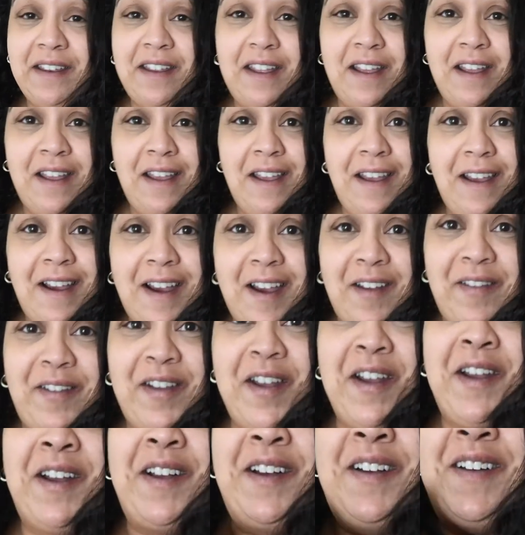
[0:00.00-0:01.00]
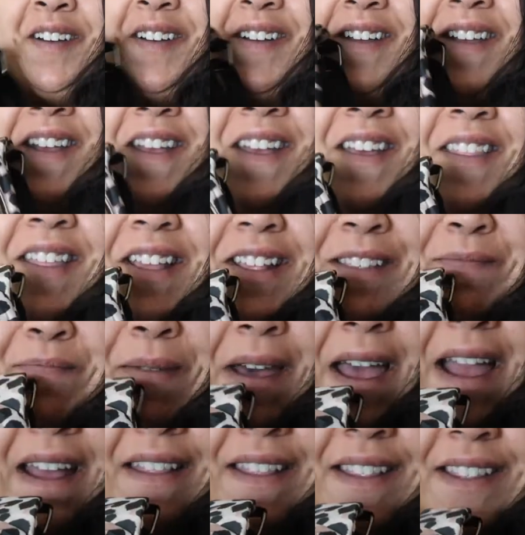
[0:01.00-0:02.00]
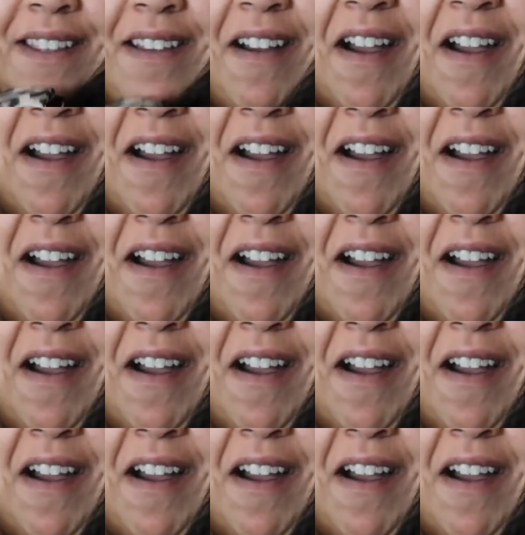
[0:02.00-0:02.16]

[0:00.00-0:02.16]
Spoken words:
I've got this bag that's